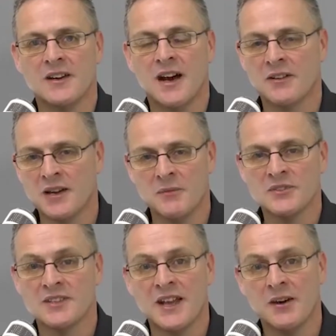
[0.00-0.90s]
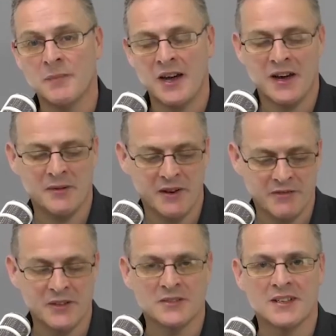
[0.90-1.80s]
I'll come on to that about how I
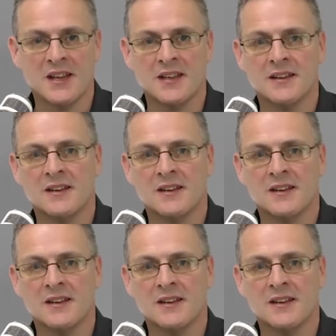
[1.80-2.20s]
feel today.